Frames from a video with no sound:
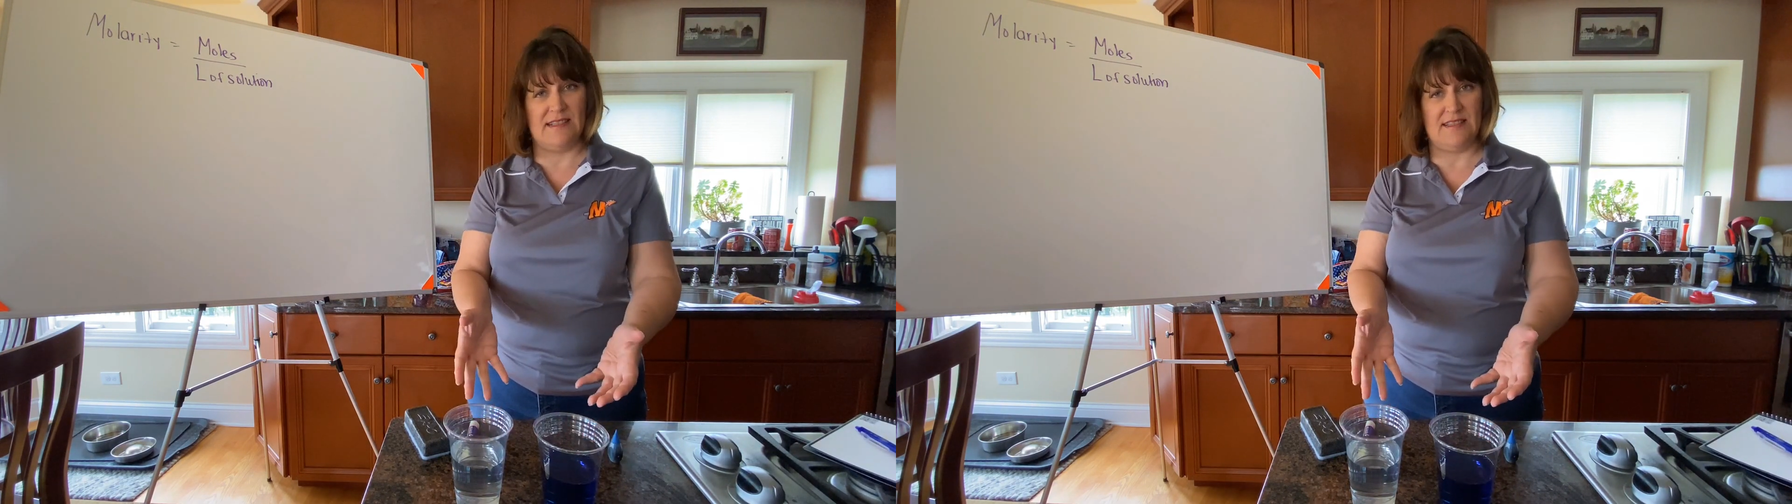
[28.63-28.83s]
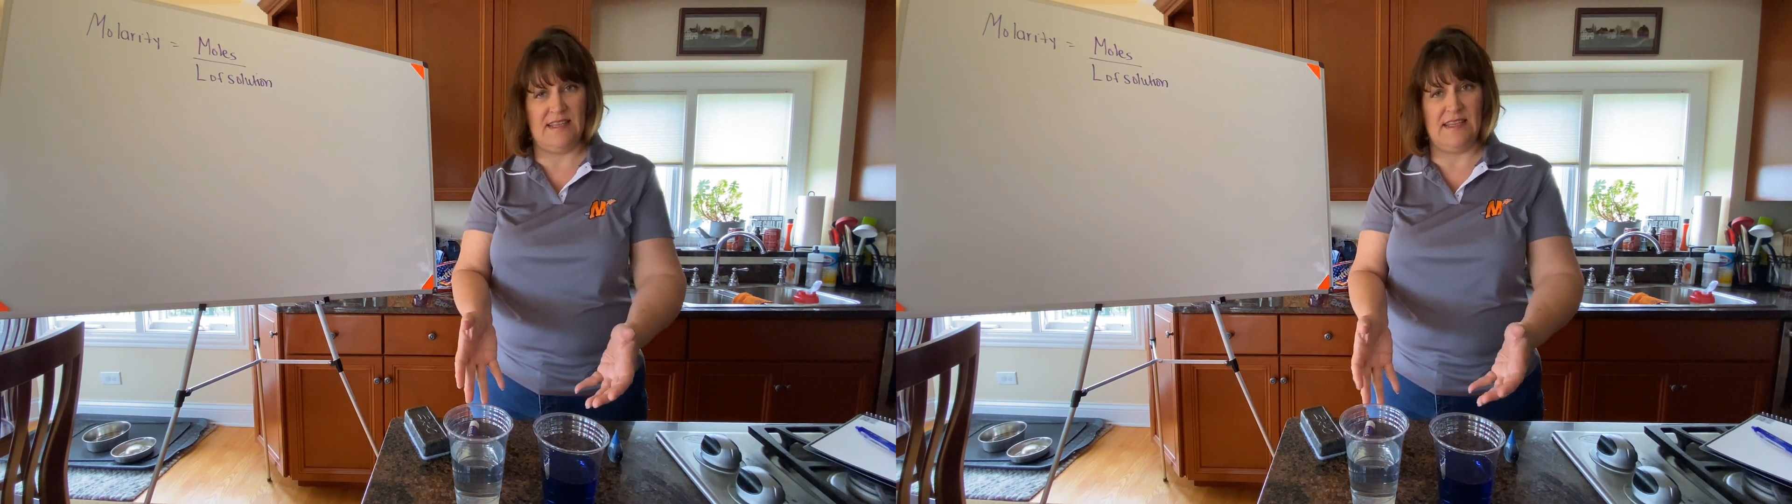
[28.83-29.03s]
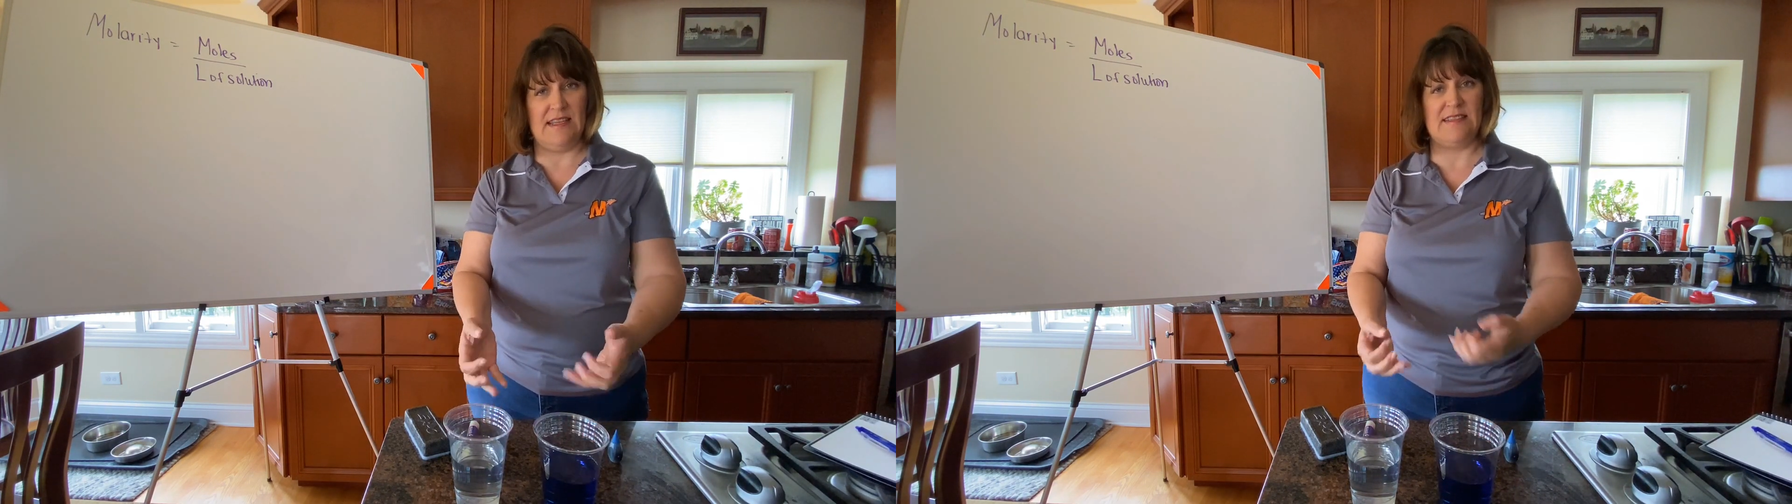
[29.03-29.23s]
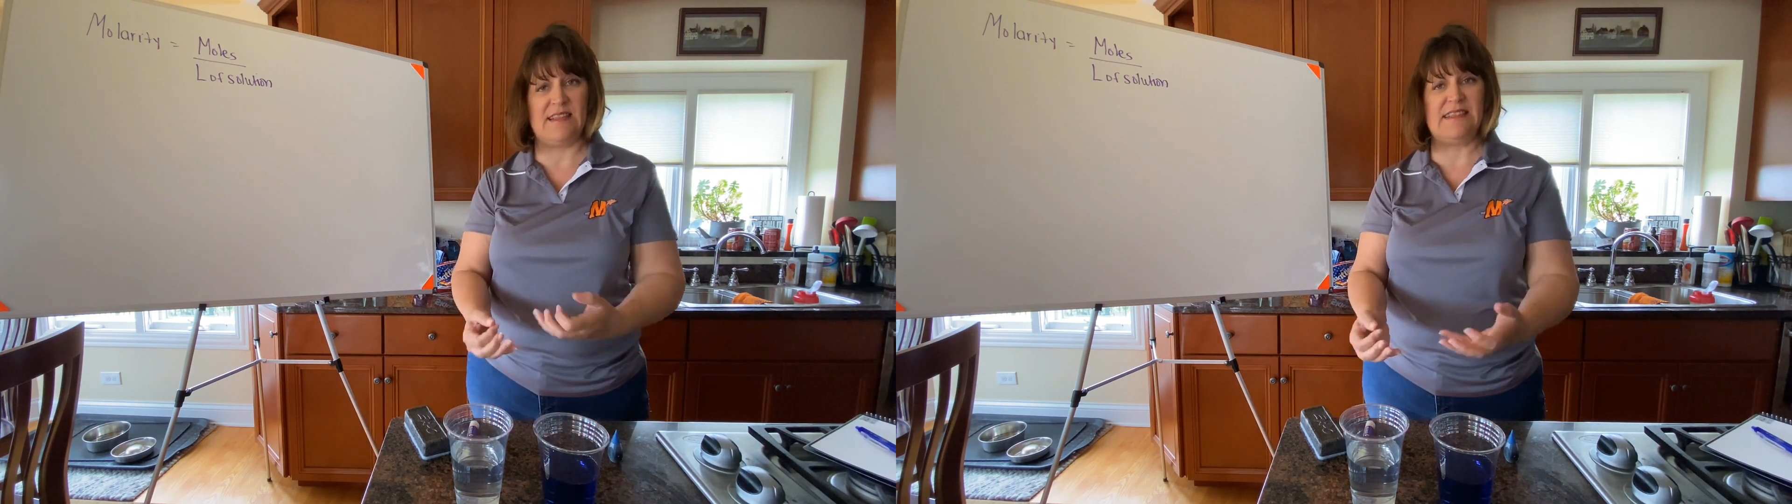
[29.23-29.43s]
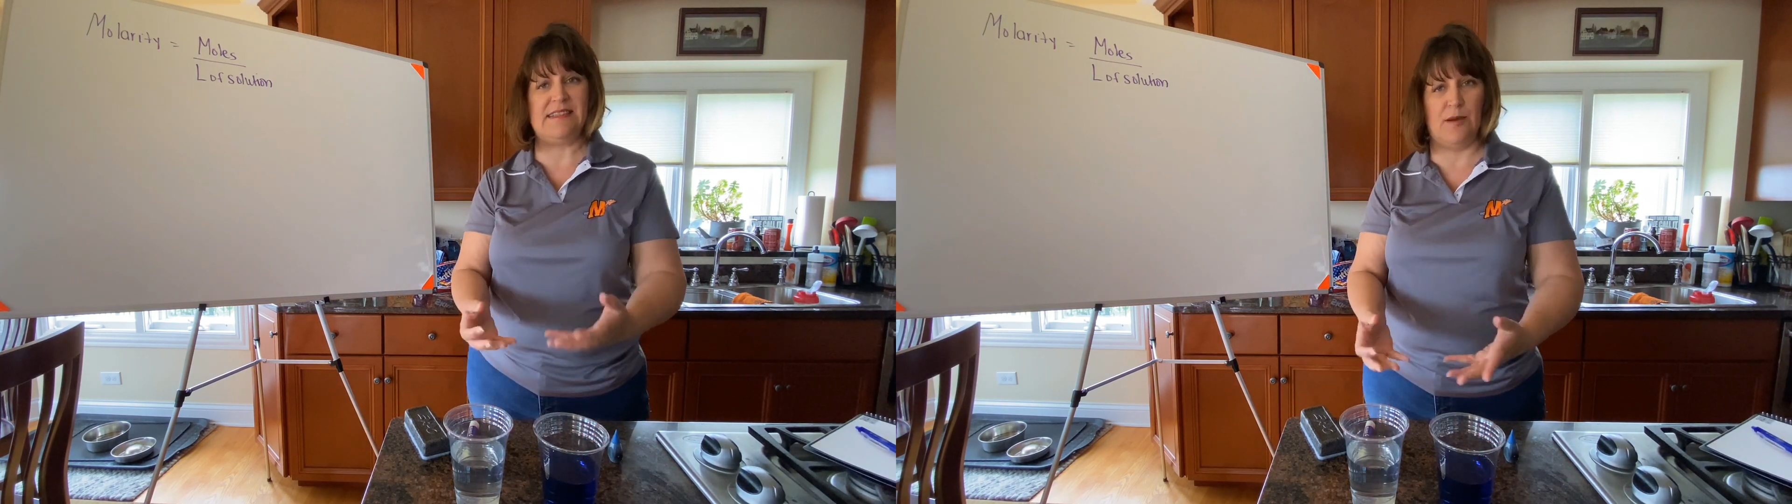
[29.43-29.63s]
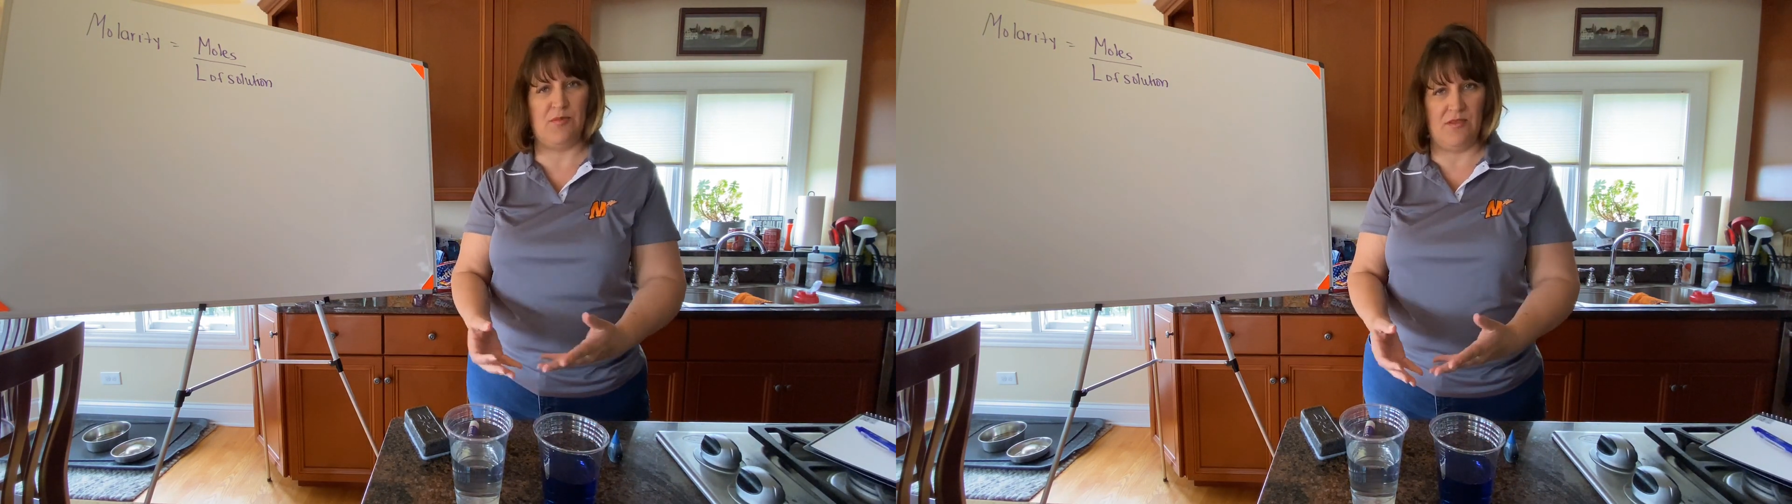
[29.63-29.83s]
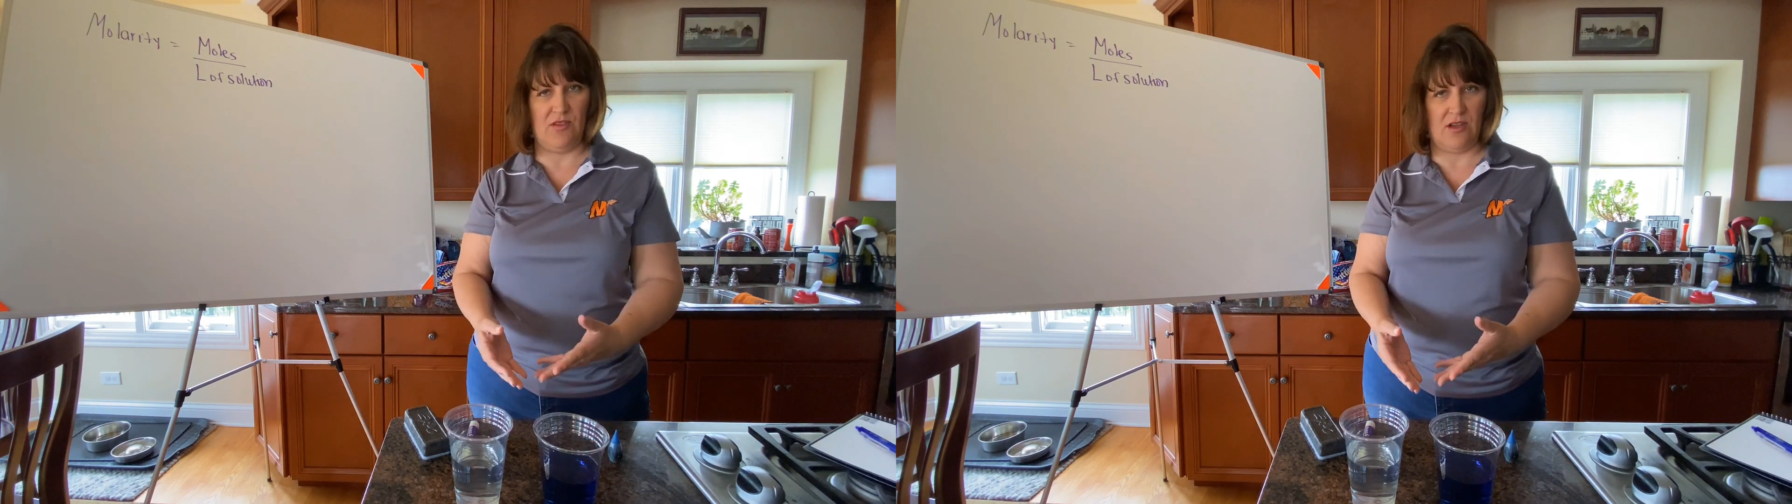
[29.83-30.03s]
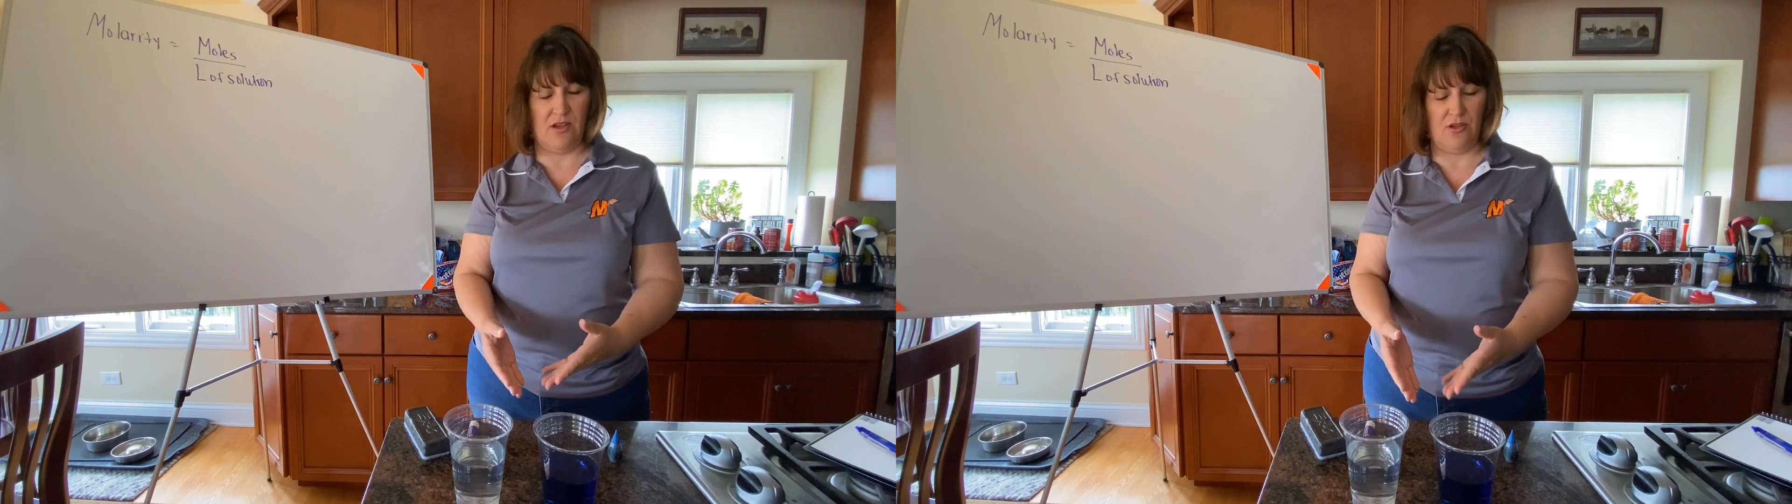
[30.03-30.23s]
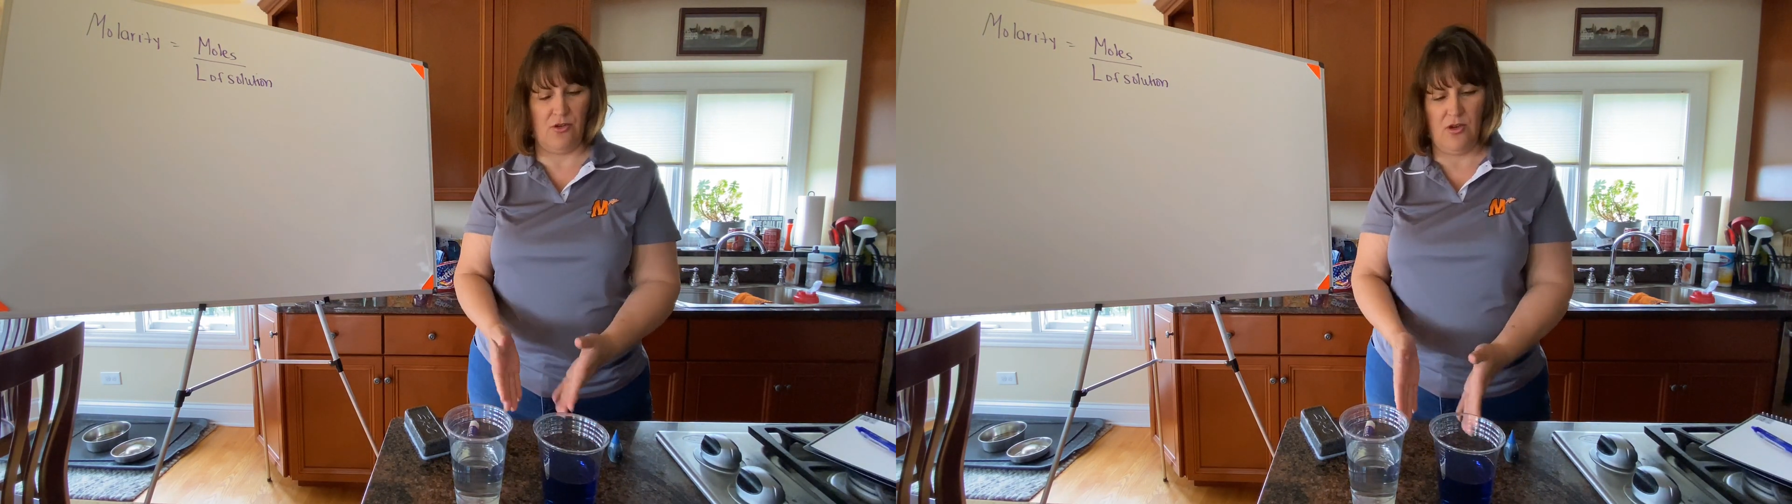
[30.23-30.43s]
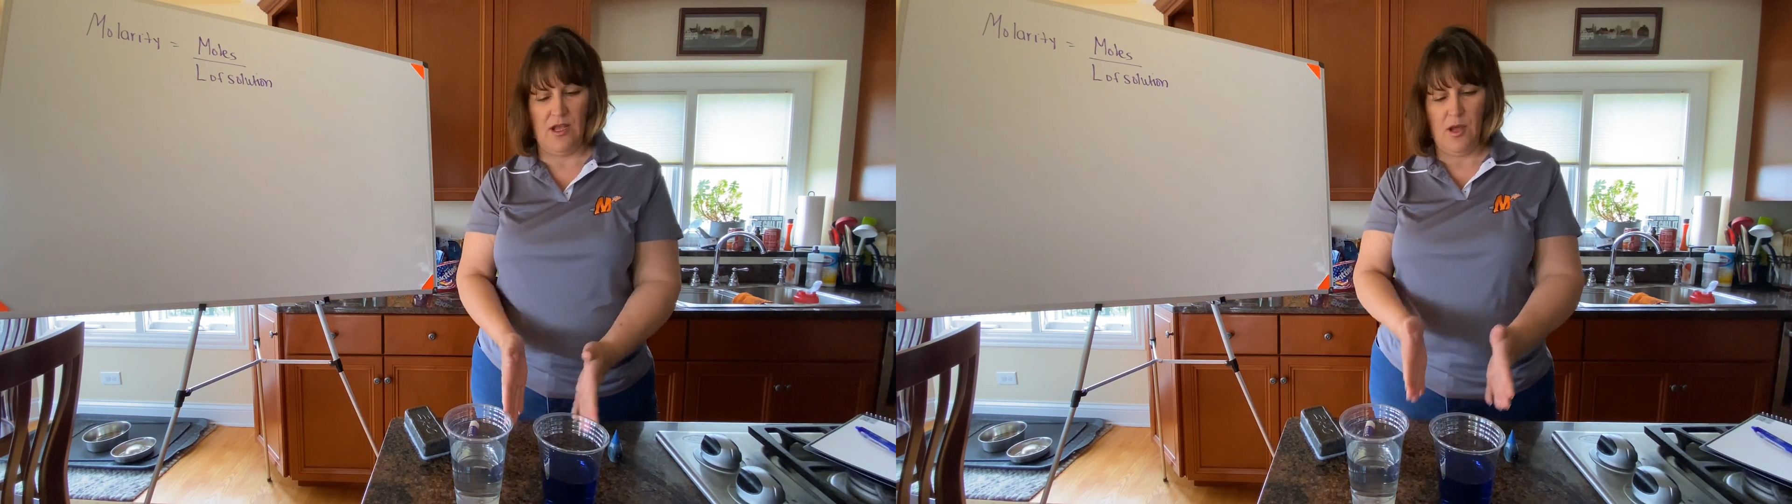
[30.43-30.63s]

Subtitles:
see is the depth of the color.